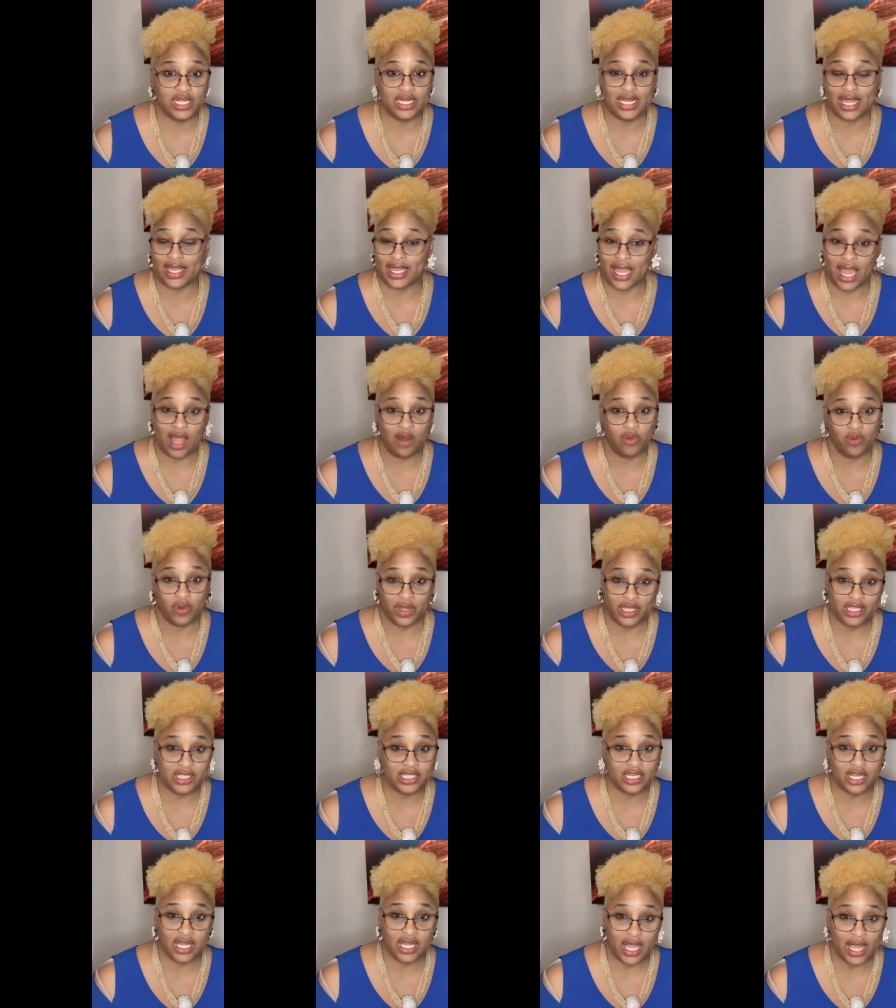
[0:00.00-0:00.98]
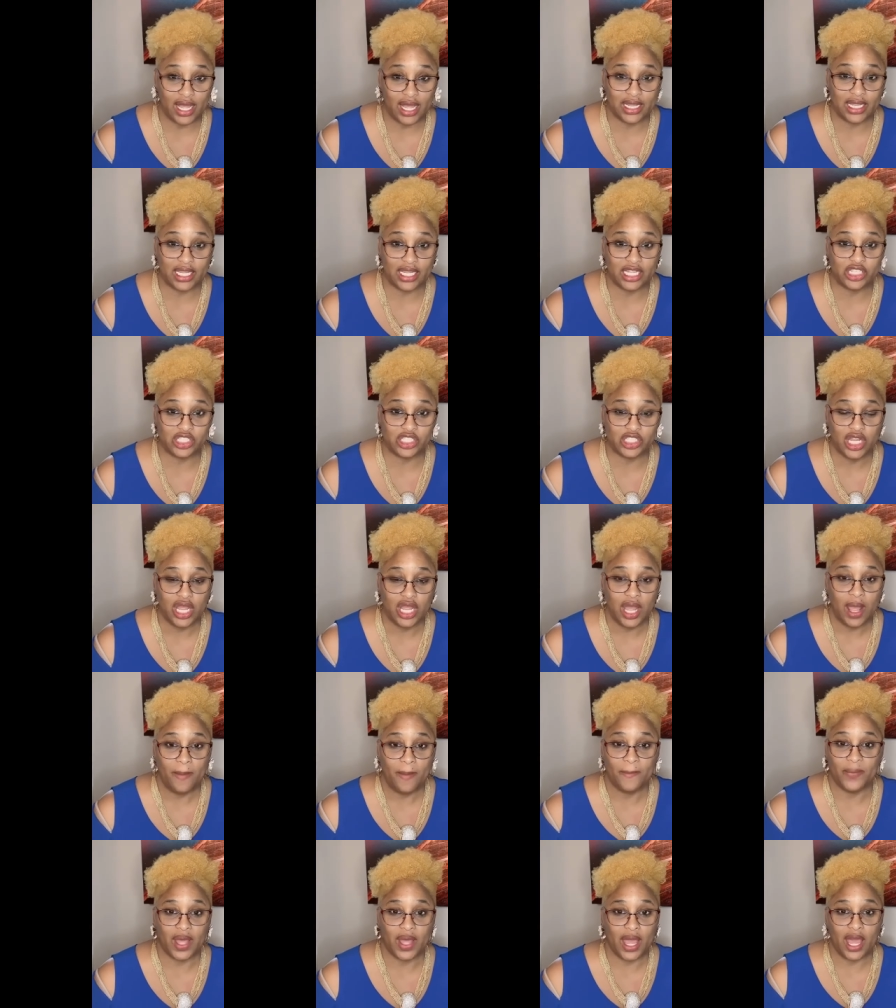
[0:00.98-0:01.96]
Like, I went to college,
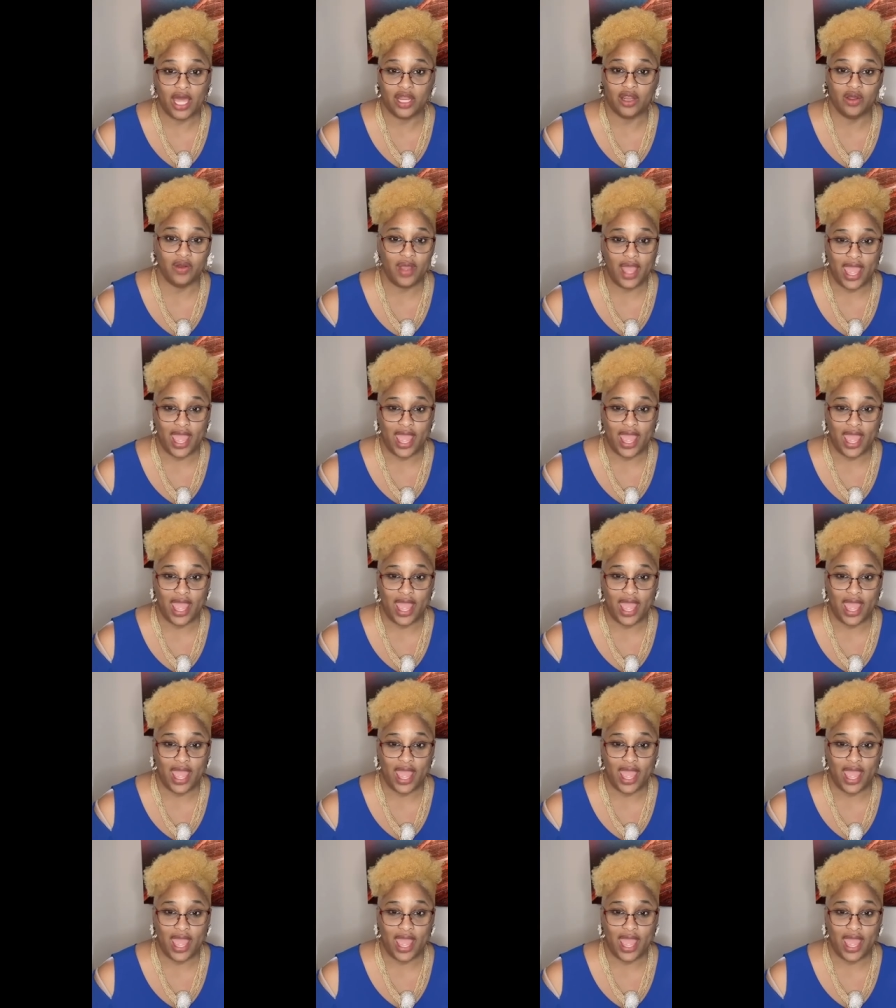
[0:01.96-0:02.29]
but I don't